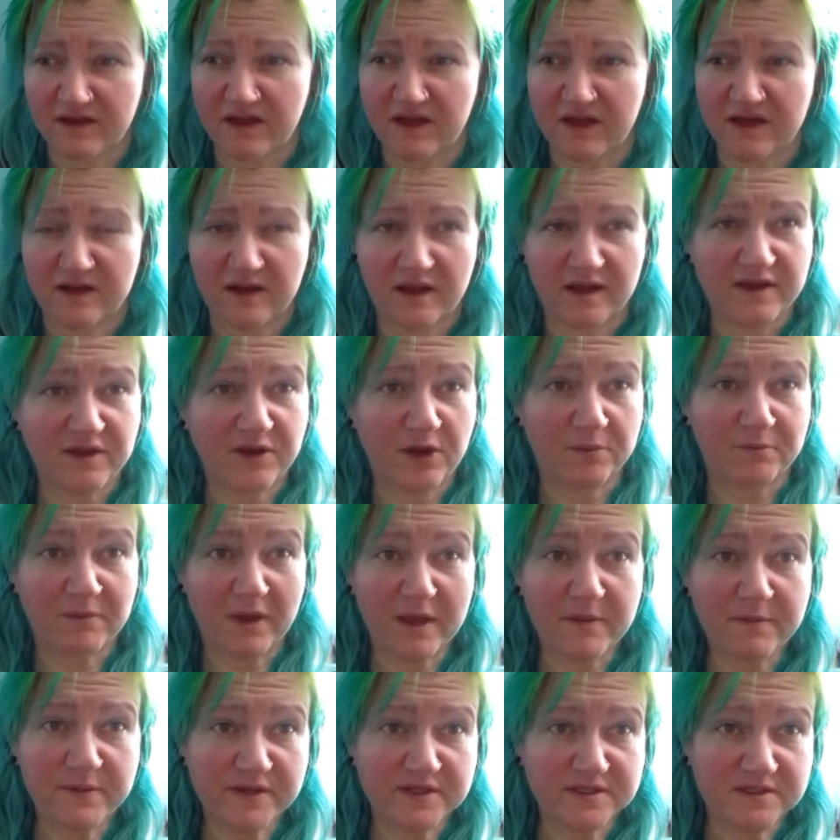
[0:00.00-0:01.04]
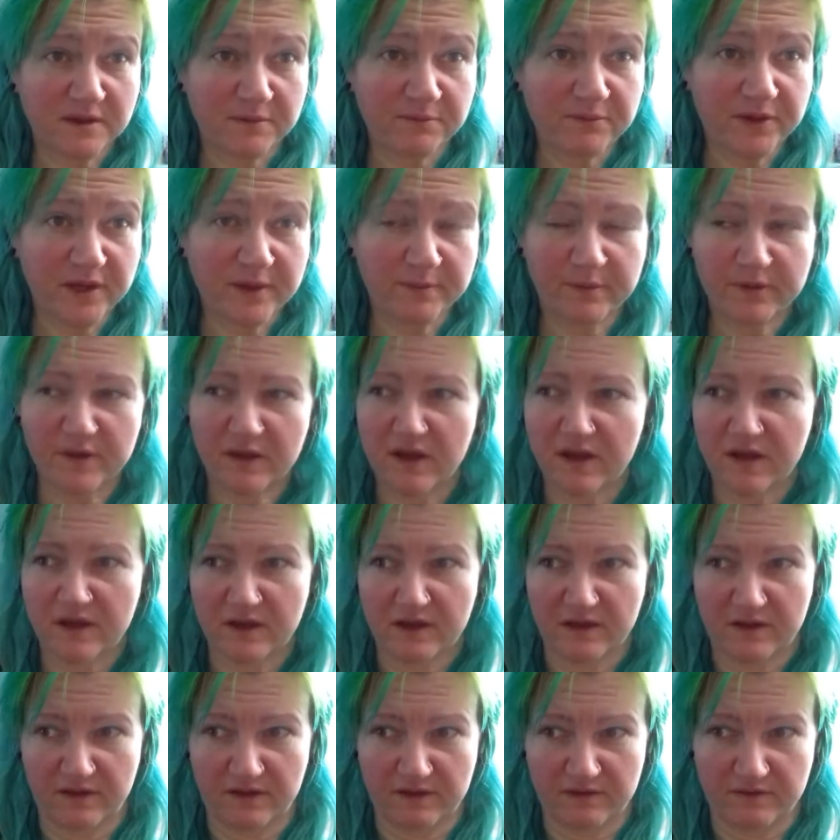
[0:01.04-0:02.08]
And, you know, maybe some people
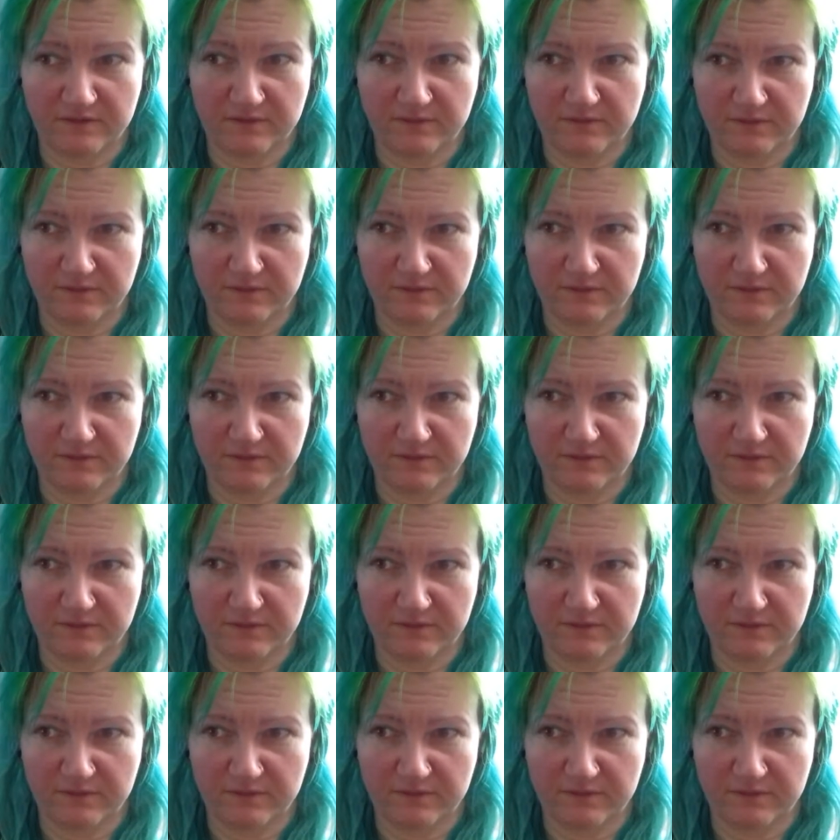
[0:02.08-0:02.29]
are